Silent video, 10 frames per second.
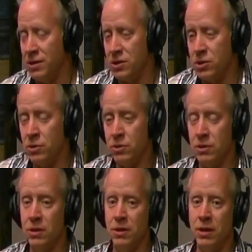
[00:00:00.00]

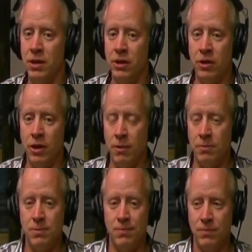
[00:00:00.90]
children, and here I am,
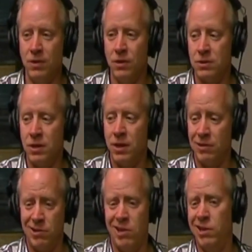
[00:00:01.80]
saying,
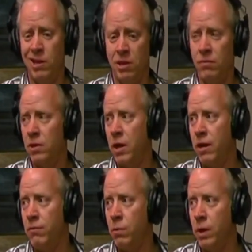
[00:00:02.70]
"Are you going to give your life away?"